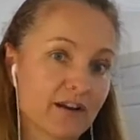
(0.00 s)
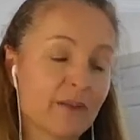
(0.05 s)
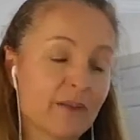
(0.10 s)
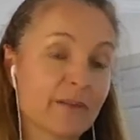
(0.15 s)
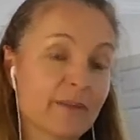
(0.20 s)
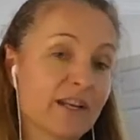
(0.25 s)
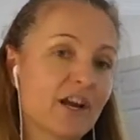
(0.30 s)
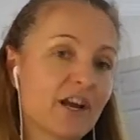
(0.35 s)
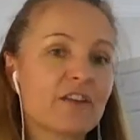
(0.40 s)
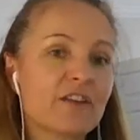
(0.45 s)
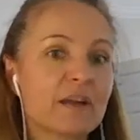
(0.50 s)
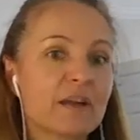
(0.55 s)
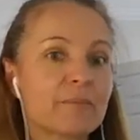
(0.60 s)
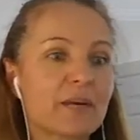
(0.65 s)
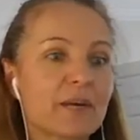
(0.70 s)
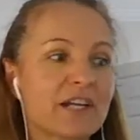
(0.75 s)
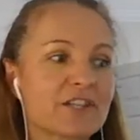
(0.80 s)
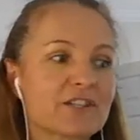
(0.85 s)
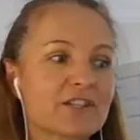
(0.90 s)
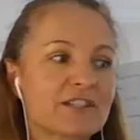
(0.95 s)
I mean, I've had
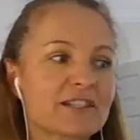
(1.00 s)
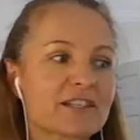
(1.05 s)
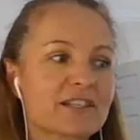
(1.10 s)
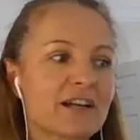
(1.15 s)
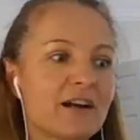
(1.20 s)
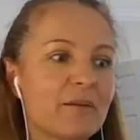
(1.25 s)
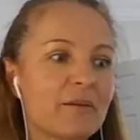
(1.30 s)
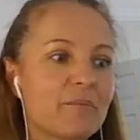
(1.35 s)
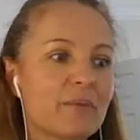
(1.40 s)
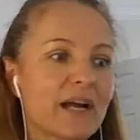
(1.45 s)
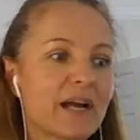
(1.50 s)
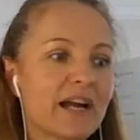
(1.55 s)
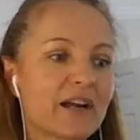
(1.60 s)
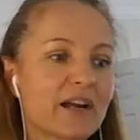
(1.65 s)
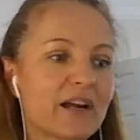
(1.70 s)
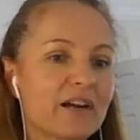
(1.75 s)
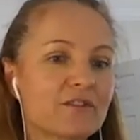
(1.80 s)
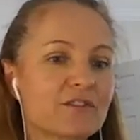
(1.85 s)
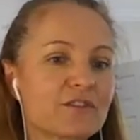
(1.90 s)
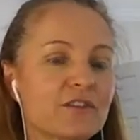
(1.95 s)
patients come back
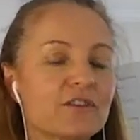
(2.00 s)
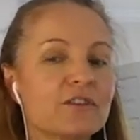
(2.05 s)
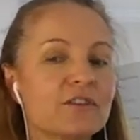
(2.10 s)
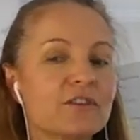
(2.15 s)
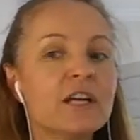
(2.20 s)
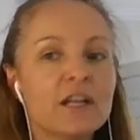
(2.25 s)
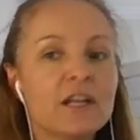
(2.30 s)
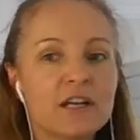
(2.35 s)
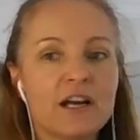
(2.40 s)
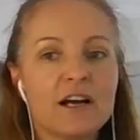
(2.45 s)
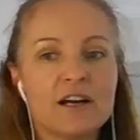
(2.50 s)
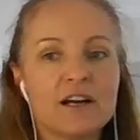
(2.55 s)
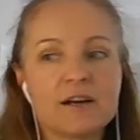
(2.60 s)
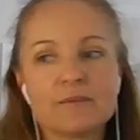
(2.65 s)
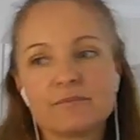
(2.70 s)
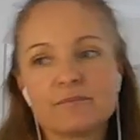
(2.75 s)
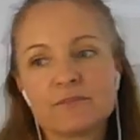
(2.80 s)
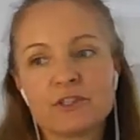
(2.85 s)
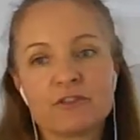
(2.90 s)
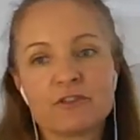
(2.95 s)
after
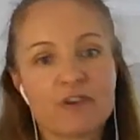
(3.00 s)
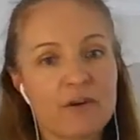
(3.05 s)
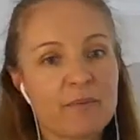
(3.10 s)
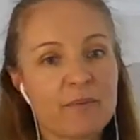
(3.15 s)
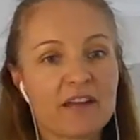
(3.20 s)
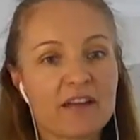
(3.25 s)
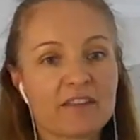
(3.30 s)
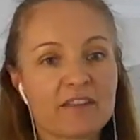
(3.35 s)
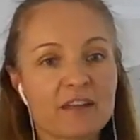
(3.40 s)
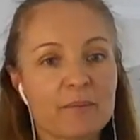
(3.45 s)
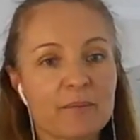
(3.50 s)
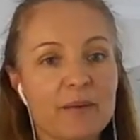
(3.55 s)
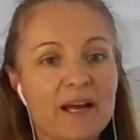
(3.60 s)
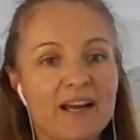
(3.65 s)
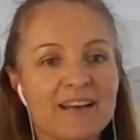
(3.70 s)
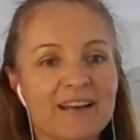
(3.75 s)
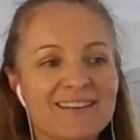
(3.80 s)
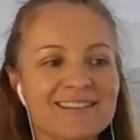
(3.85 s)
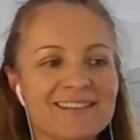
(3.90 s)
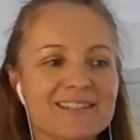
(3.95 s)
neuropathic
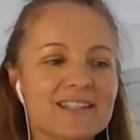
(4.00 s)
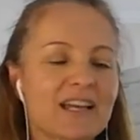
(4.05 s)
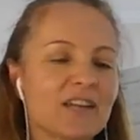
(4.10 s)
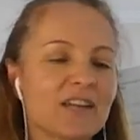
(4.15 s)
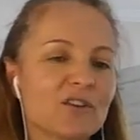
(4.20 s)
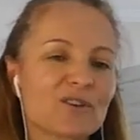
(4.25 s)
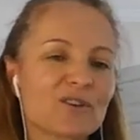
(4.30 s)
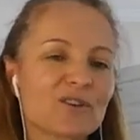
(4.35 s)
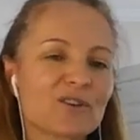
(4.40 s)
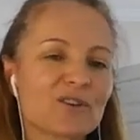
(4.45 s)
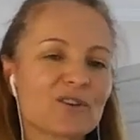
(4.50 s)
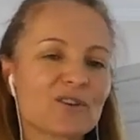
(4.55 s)
pain and say, look,